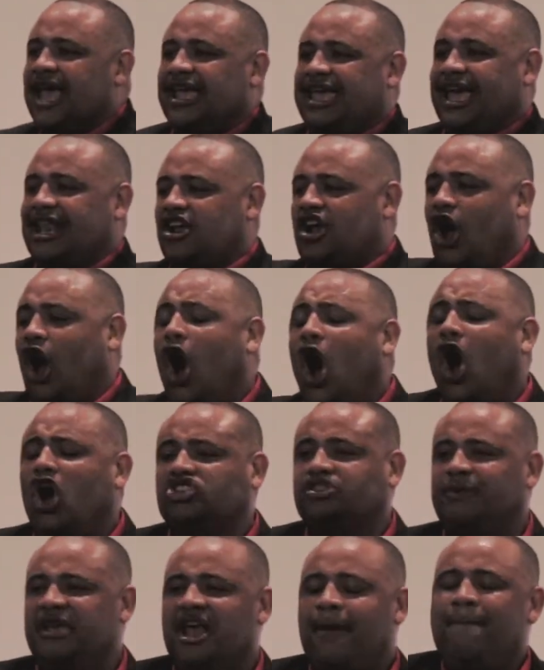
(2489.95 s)
can
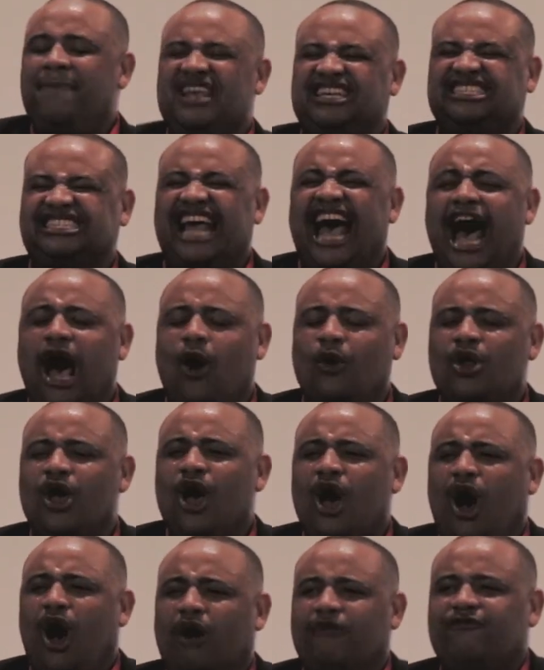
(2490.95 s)
cause me to miss
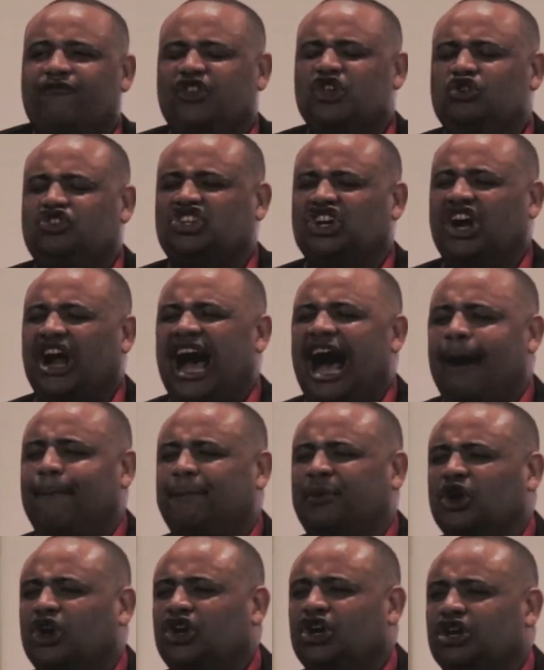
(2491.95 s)
out on future
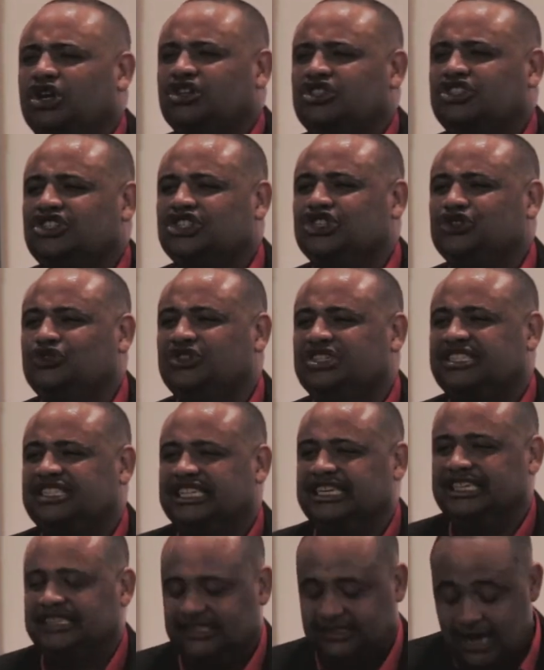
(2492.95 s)
opportunities.
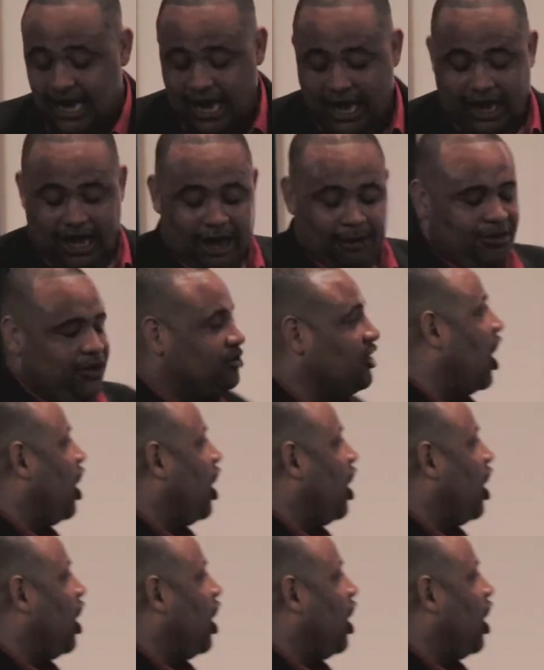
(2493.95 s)
There's an